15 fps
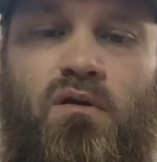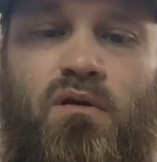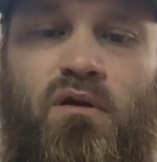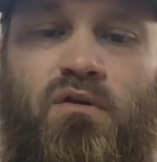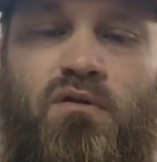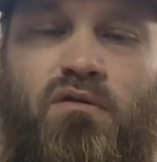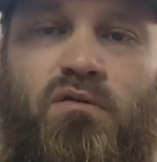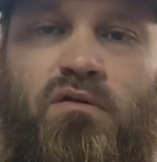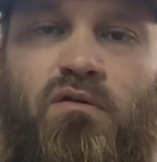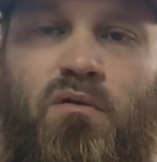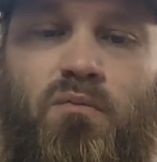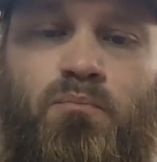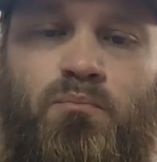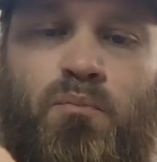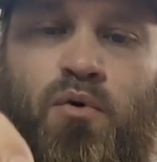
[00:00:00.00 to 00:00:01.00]
Now this is
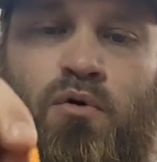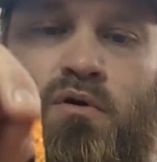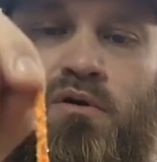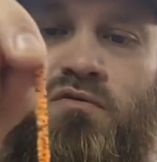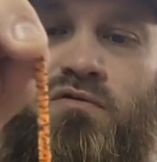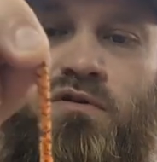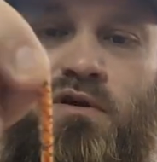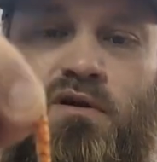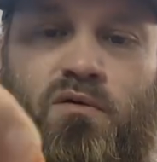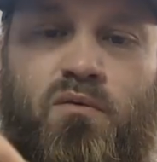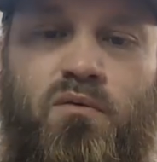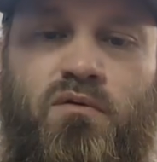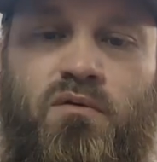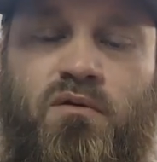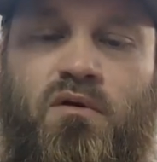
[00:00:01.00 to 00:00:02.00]
a pretty thick
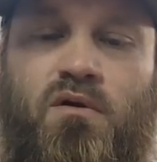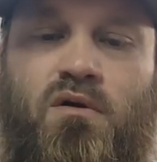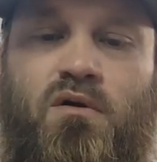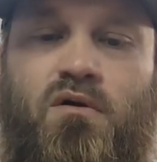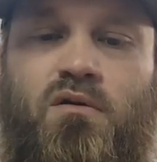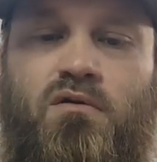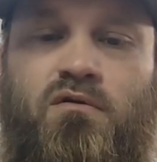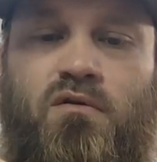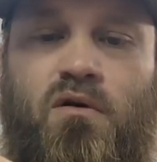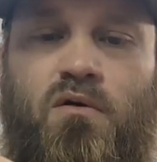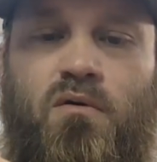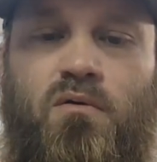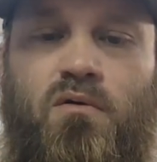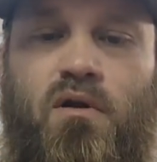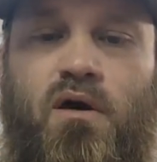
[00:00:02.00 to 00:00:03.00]
one, so a
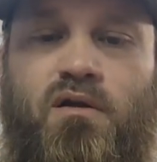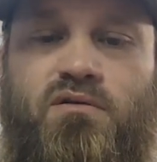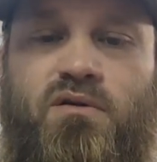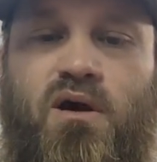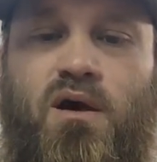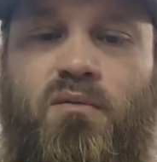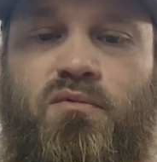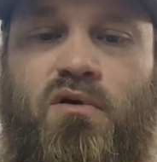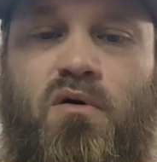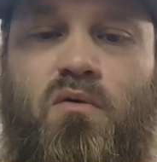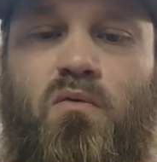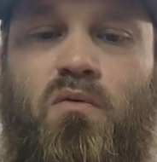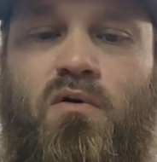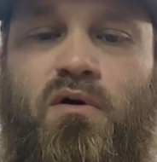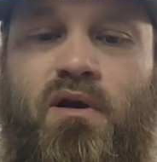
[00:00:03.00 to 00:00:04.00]
lot of times
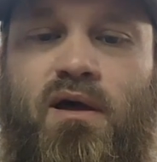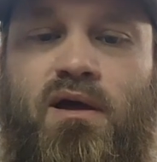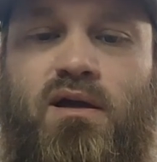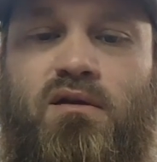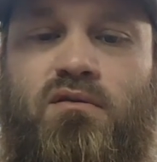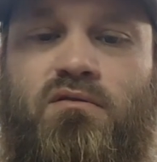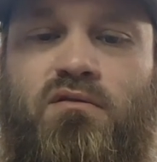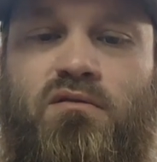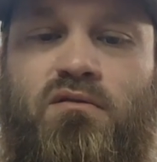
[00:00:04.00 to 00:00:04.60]
on 1/8